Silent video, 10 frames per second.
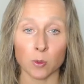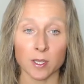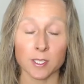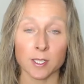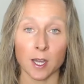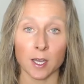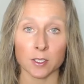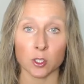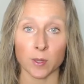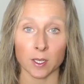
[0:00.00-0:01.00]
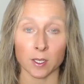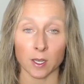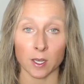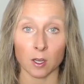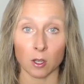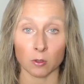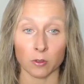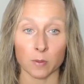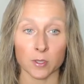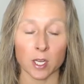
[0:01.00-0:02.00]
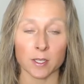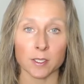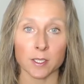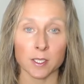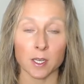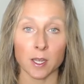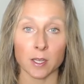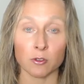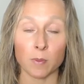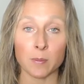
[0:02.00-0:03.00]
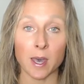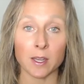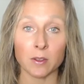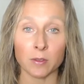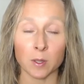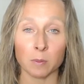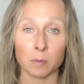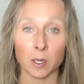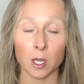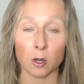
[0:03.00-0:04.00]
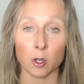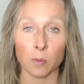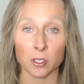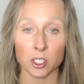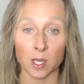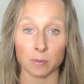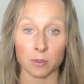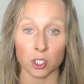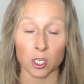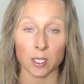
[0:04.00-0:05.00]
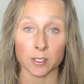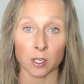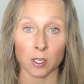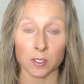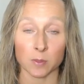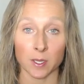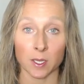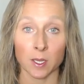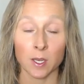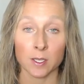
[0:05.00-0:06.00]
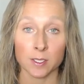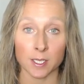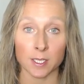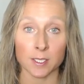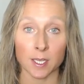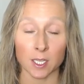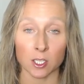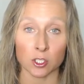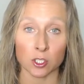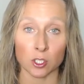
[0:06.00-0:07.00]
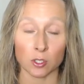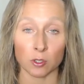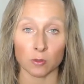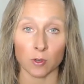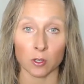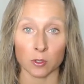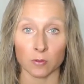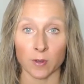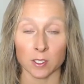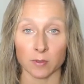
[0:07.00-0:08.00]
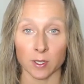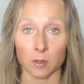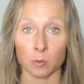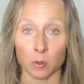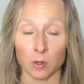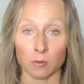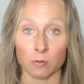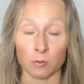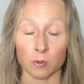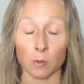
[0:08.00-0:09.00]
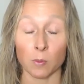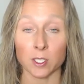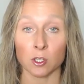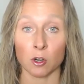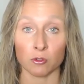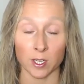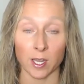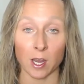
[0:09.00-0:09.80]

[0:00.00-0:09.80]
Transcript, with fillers: do I start doing uh, cold thermogenesis? And remember, anything below your body temperature is going to be C T, because you, you've got to effectively, your mitochondria